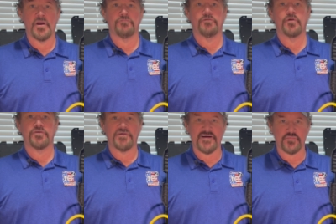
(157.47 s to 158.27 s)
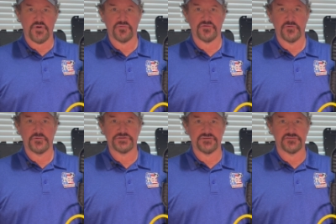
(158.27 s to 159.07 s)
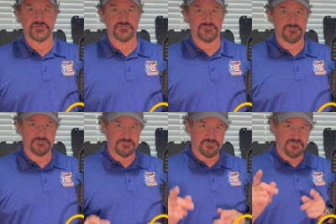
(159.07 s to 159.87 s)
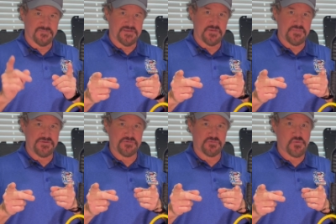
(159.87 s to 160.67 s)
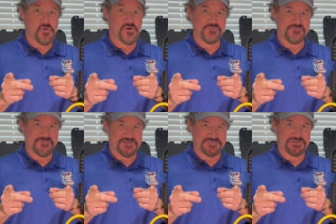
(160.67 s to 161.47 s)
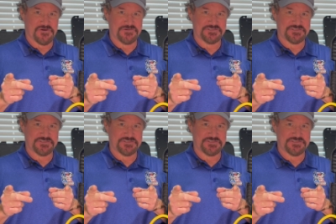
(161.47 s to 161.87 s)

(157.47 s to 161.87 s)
Rotorcraft Pro Solutions, keeping your swarm in charge.